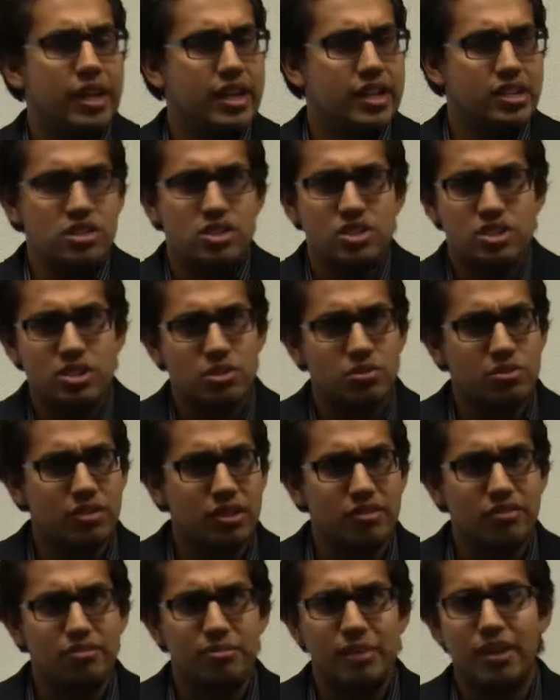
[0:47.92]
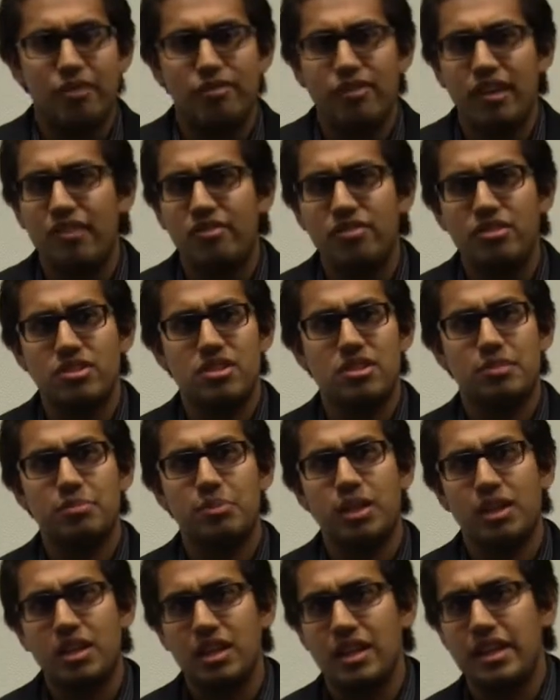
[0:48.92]
It's just one of my favorites,
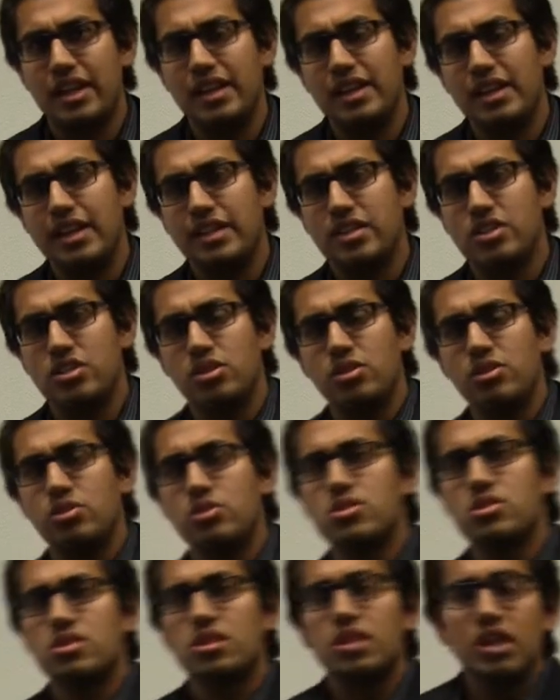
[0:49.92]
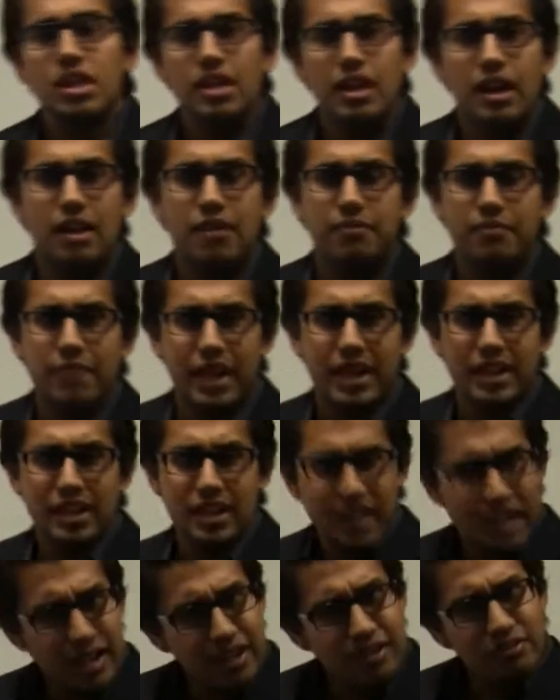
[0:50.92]
something that I like to use, and
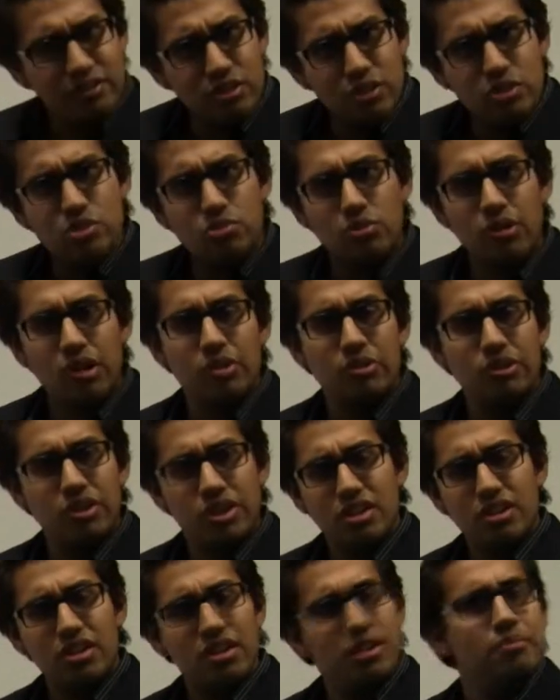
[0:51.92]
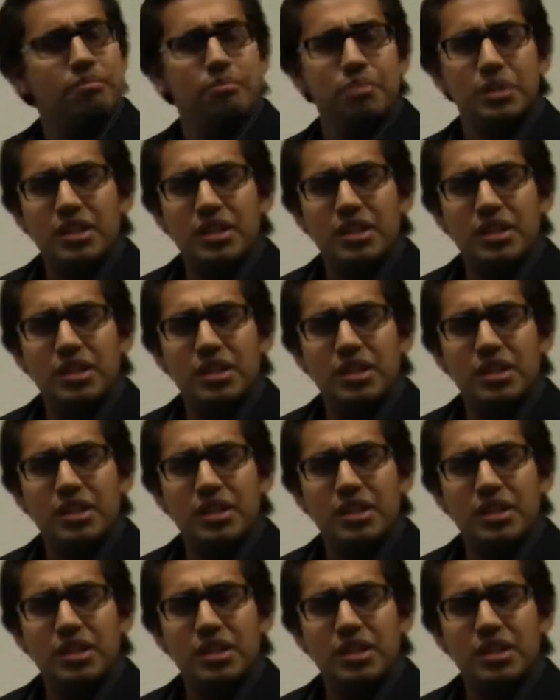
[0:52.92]
it kind of goes well with it.